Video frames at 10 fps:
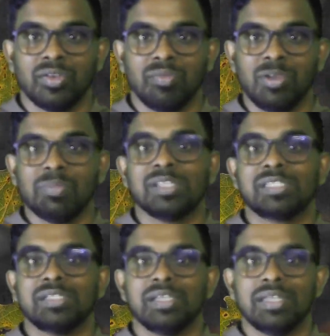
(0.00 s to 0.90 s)
We
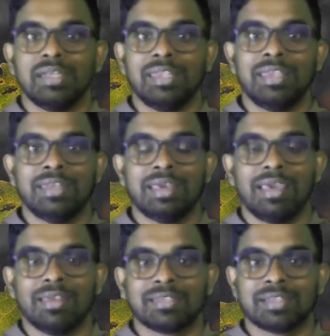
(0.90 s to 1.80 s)
must need
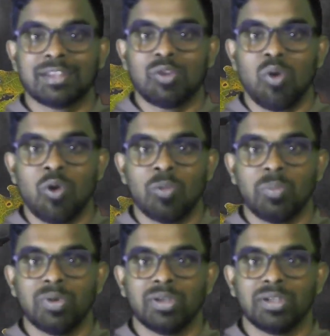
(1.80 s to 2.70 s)
a certain hope
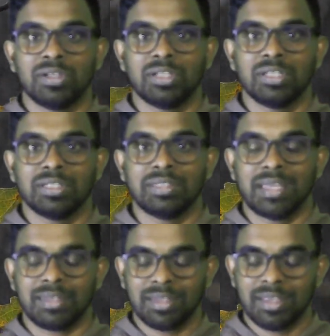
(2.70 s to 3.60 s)

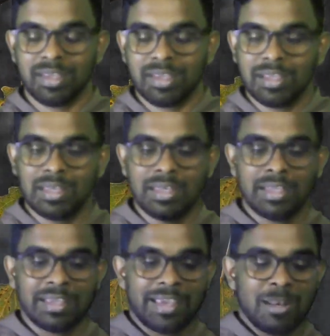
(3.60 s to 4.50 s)
that
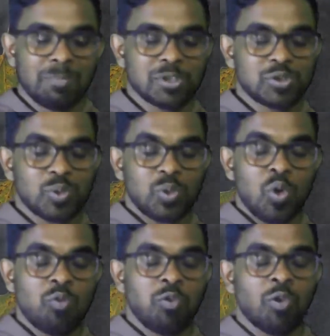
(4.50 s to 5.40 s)
help us to
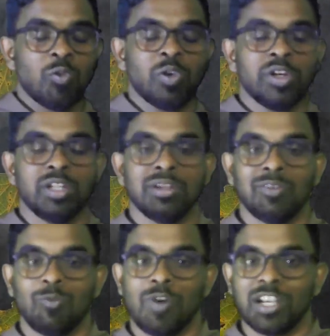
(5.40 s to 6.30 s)
go forward.
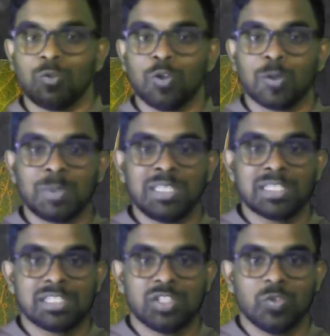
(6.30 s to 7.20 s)
Whatever be the
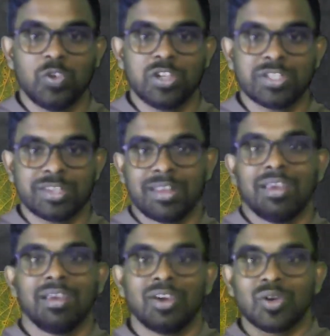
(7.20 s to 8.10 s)
situation,
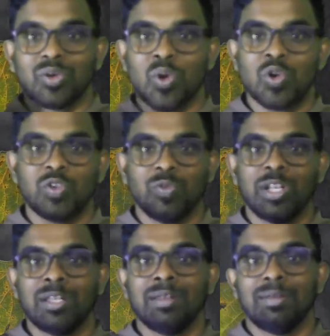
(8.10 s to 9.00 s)
God
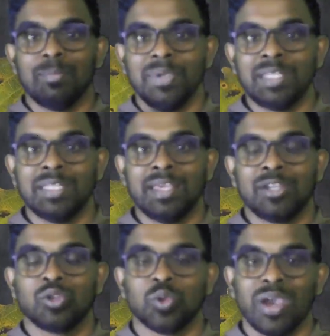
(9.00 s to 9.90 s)
will be
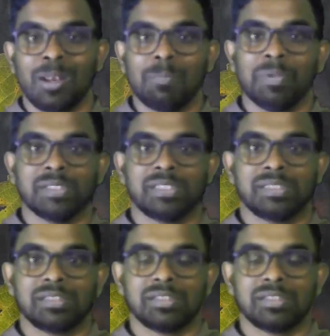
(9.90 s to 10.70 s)
there to help us.